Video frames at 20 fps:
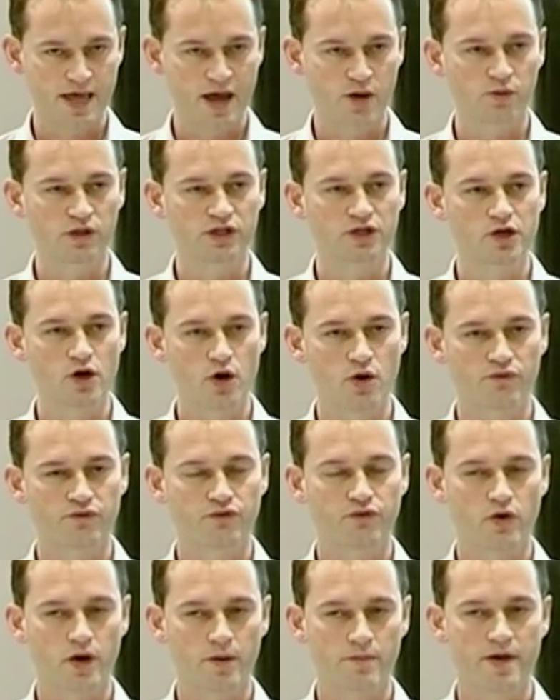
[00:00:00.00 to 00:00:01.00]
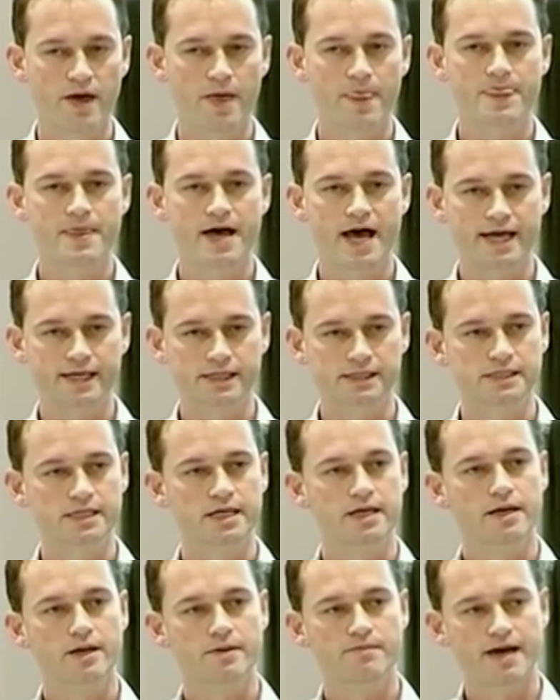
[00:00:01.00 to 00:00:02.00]
And we know from Nijs
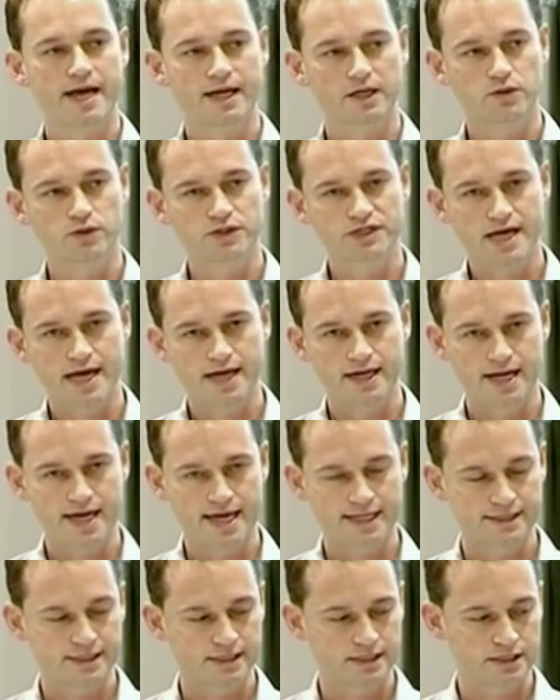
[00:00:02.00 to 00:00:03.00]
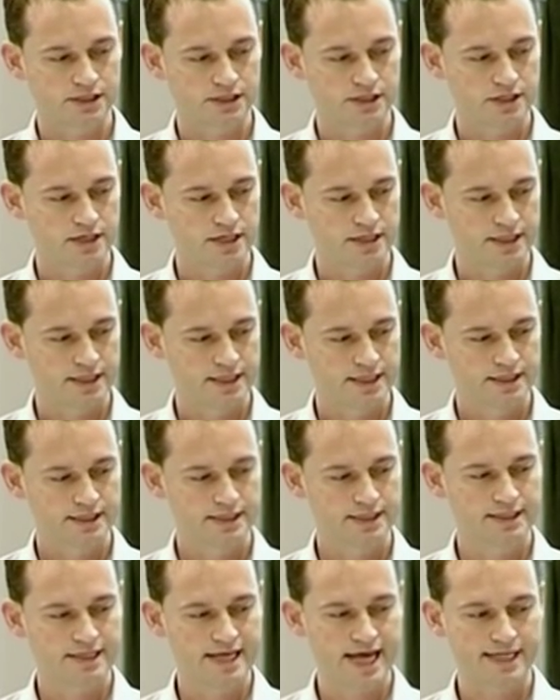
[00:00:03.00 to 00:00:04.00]
microdialysis
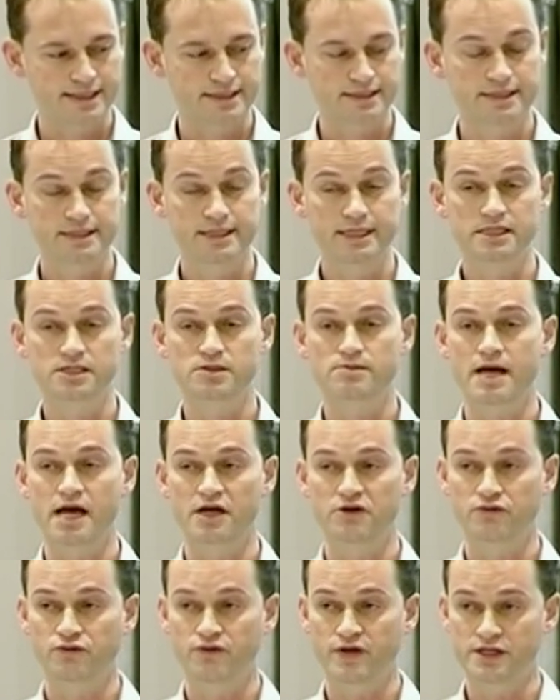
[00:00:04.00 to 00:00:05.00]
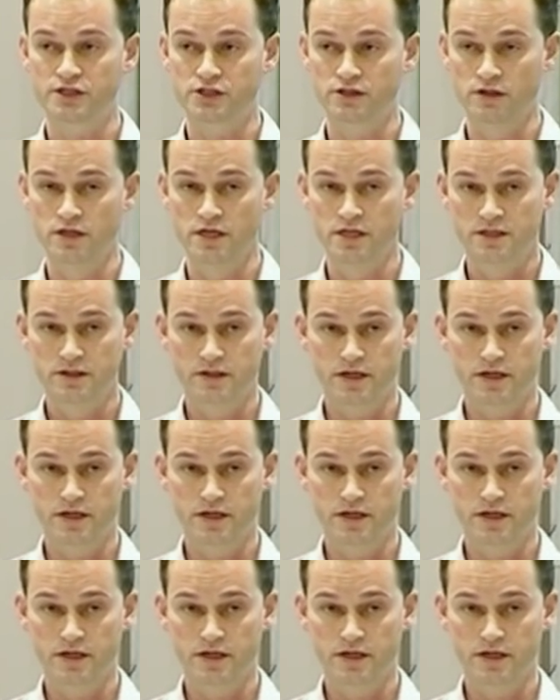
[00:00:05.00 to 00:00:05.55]
studies that these myofascial